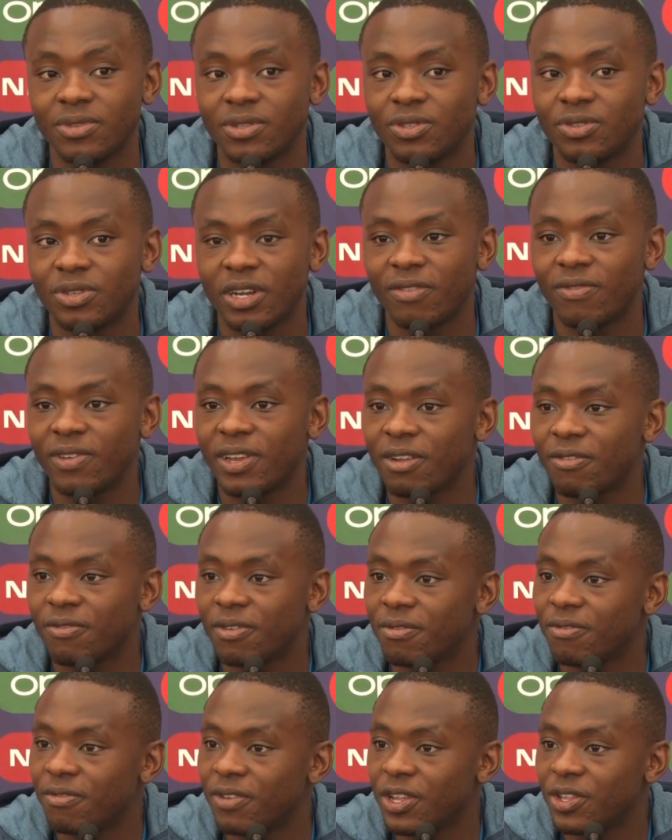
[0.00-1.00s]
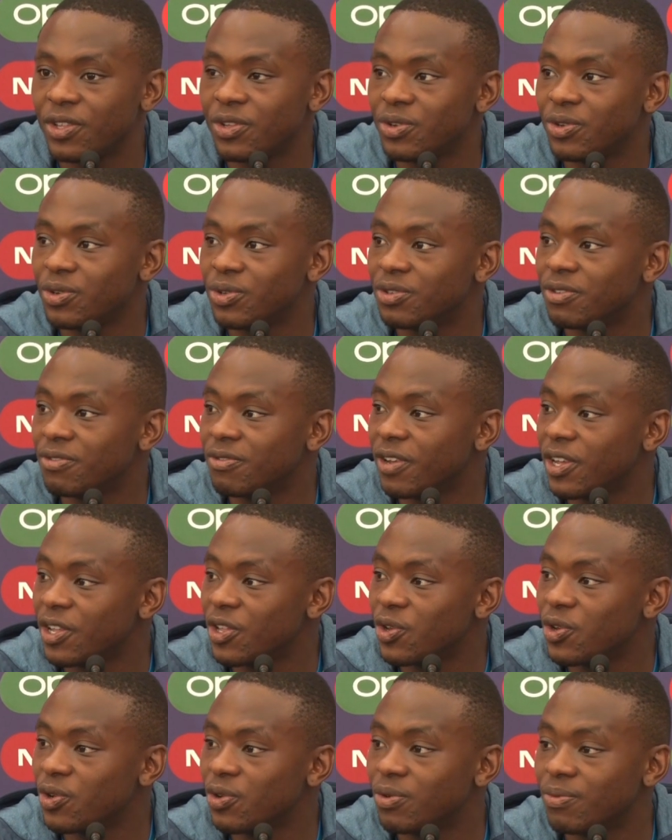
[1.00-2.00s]
Traveling from venue to
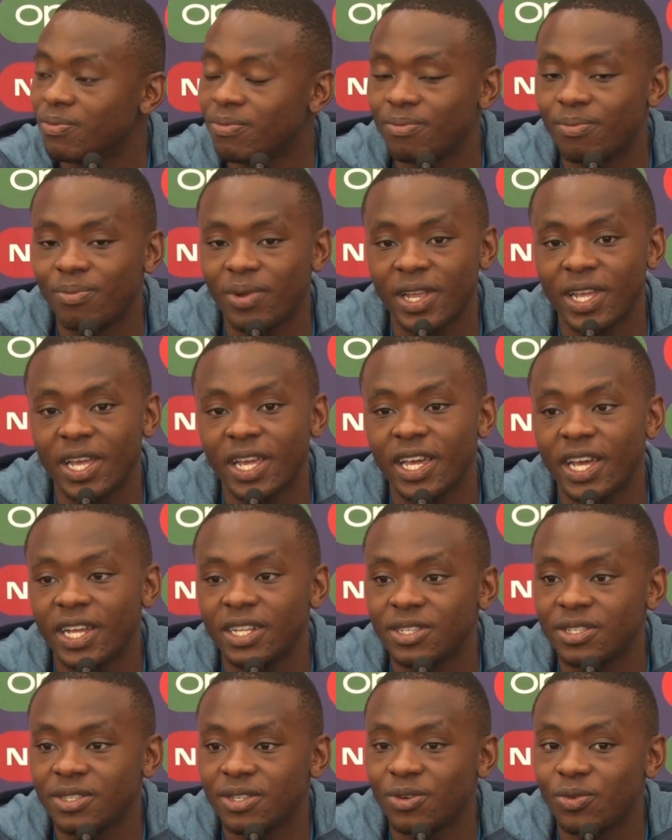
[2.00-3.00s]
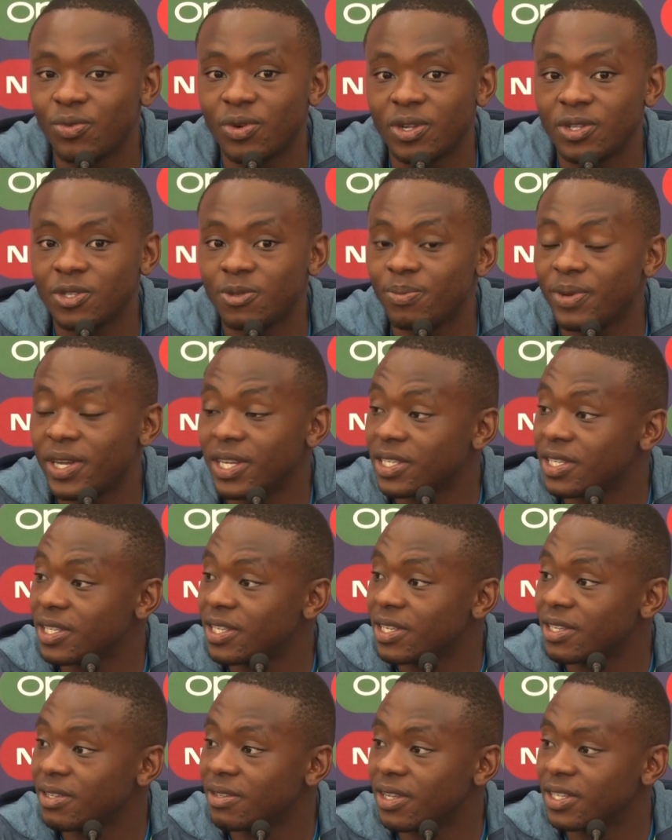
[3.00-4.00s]
venue, playing against the world's
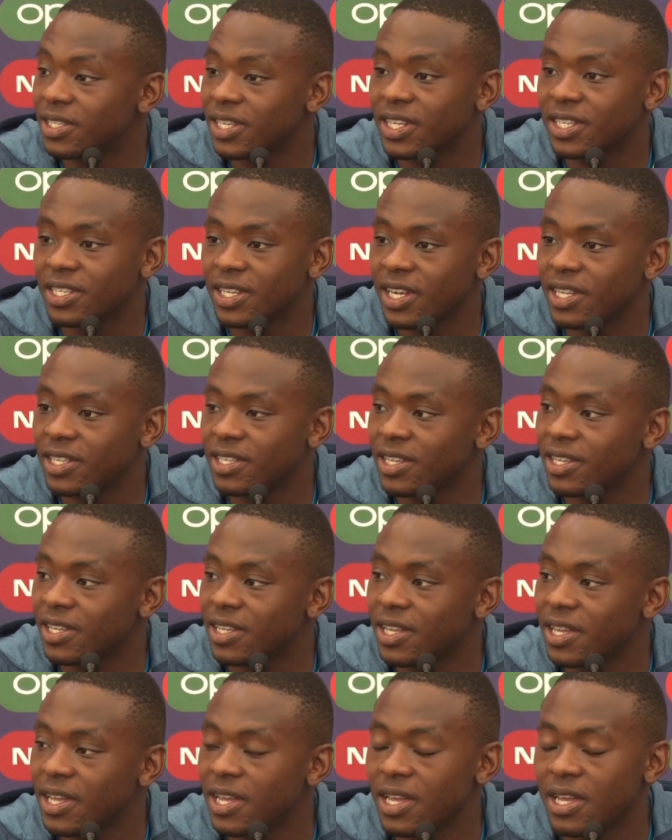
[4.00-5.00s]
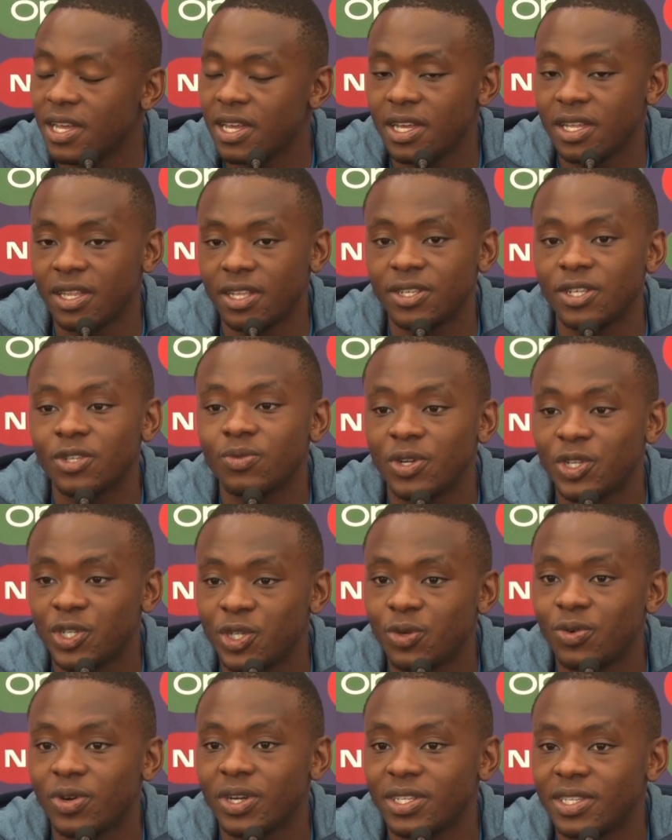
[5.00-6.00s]
best. It's exciting. This is what
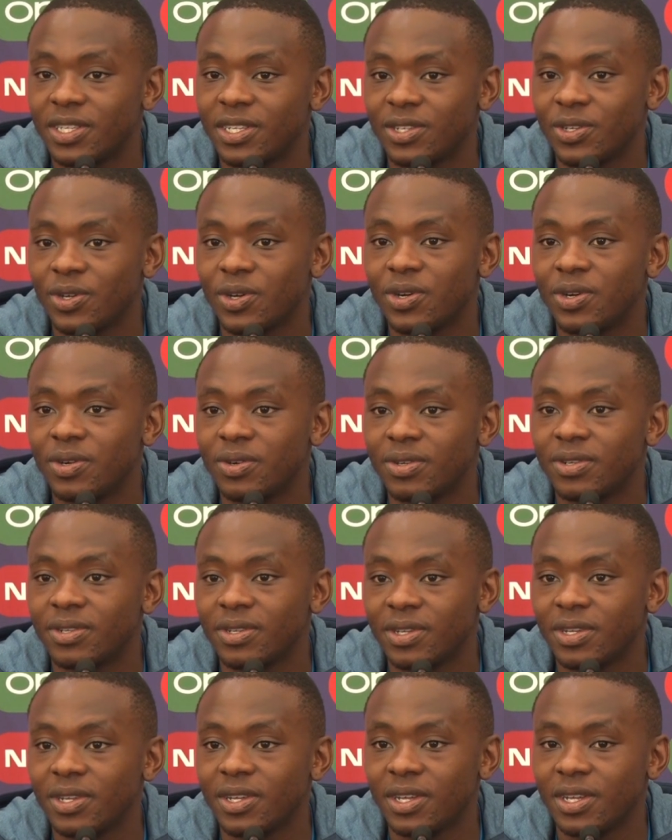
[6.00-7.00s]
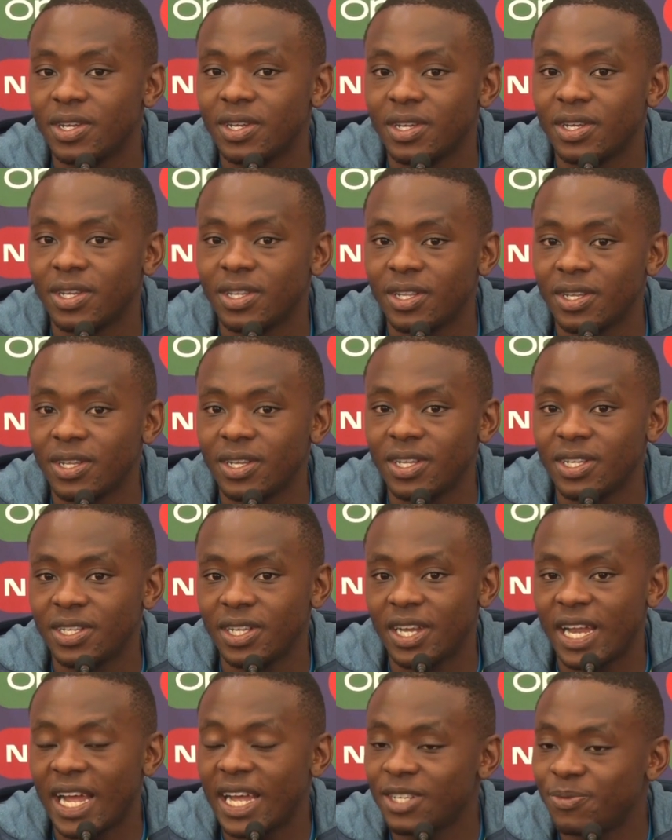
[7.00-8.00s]
you want. So
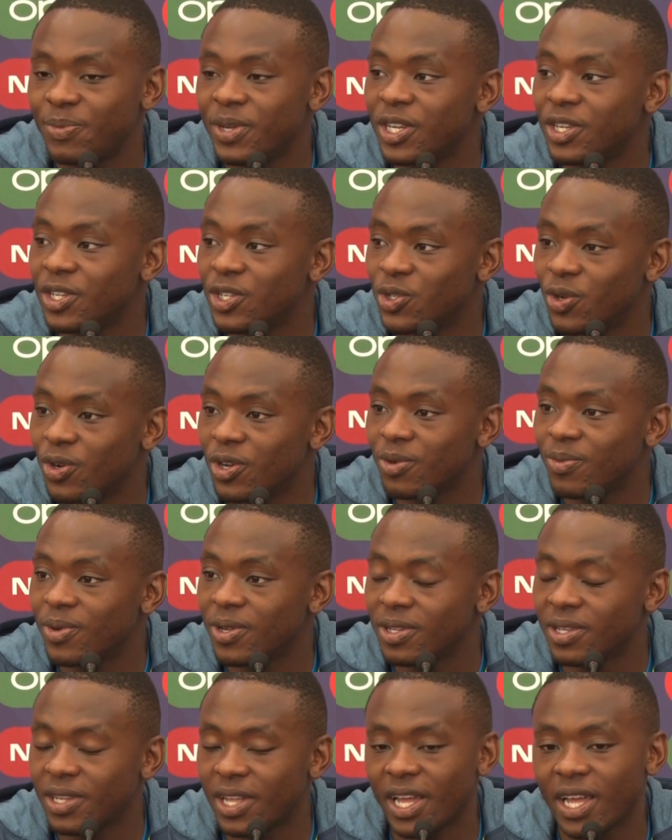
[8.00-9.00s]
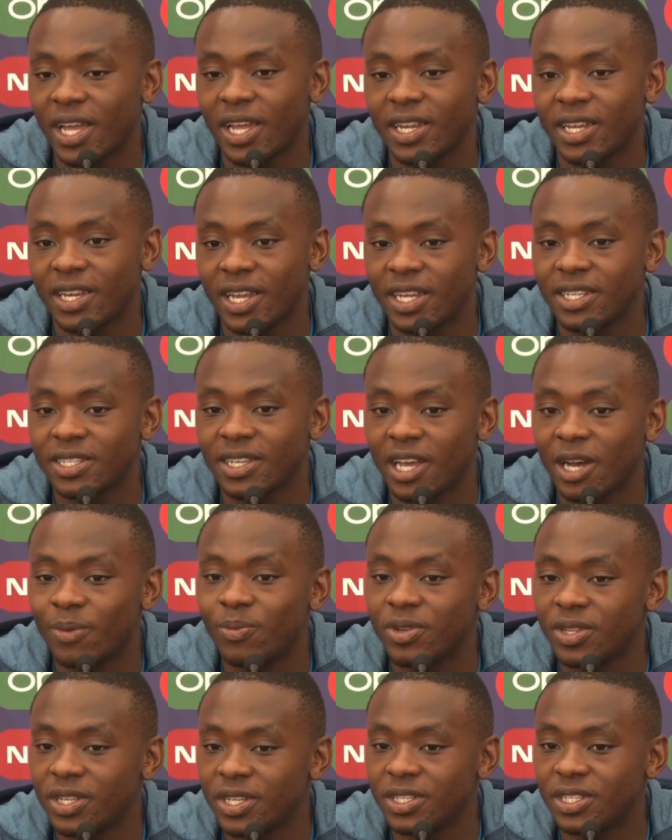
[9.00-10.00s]
it has been enjoyable, and it has come
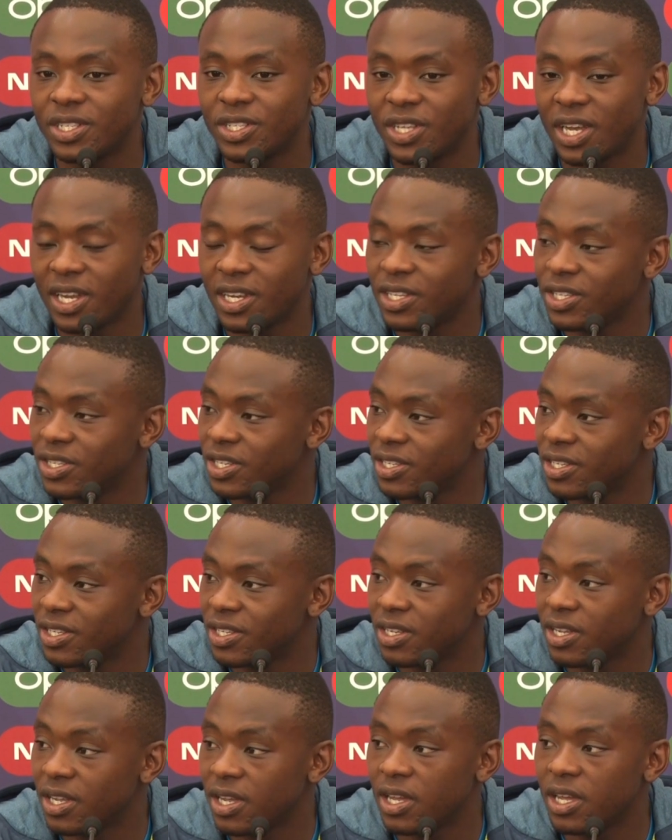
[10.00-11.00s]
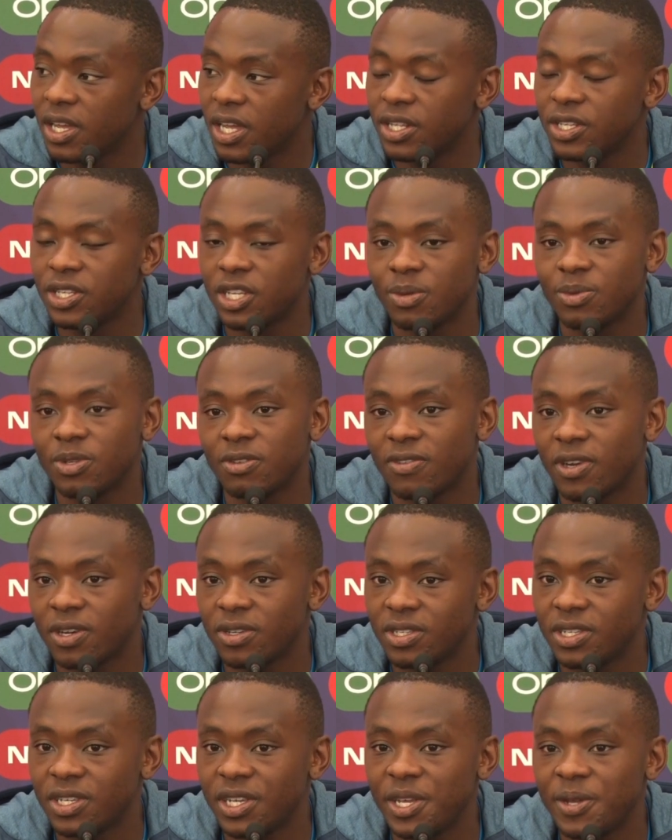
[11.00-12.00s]
with its challenges in terms of our
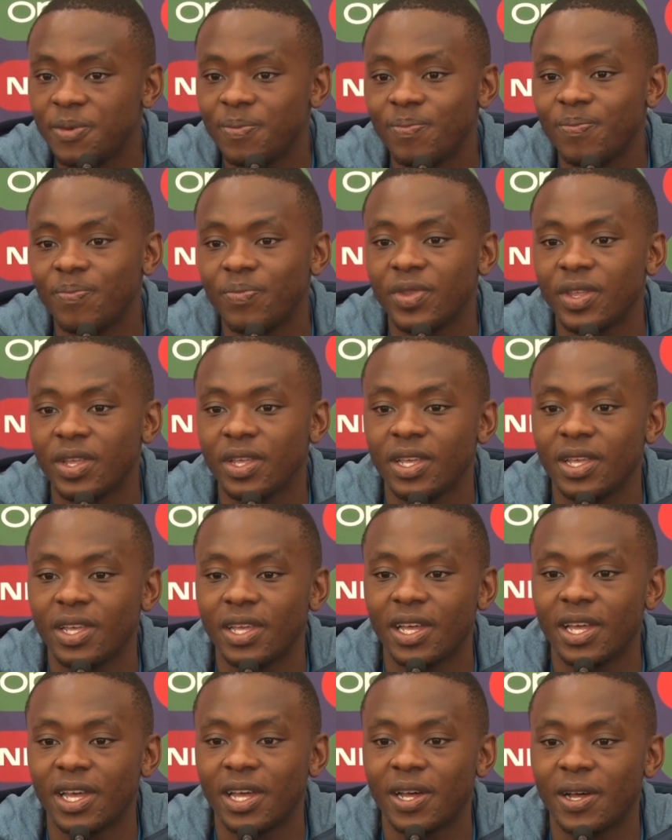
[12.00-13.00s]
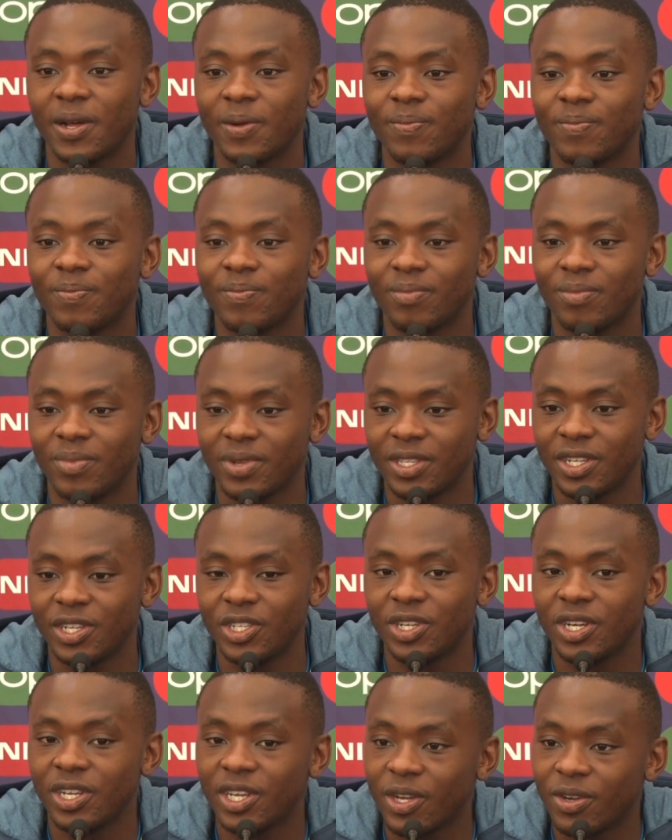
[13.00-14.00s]
team. But the
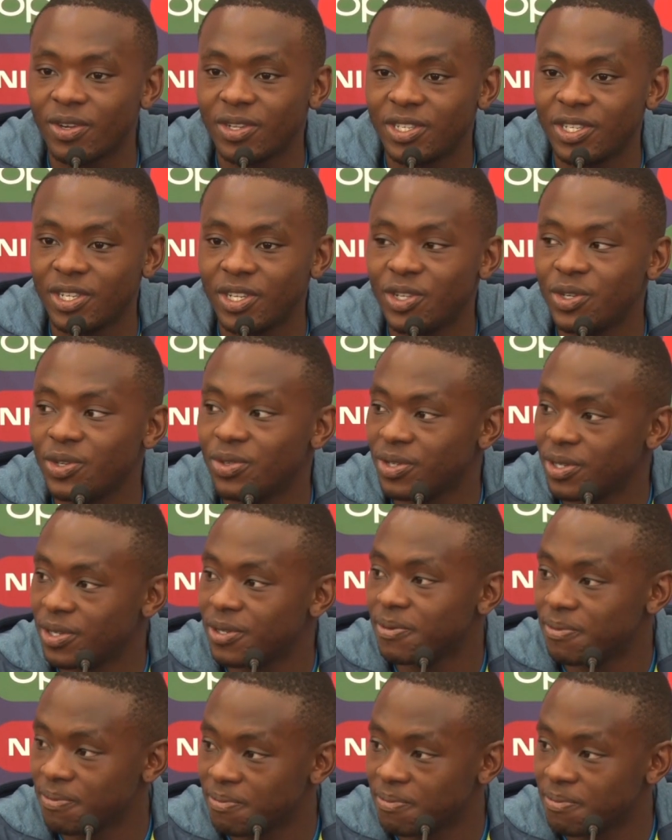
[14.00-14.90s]
journey continues.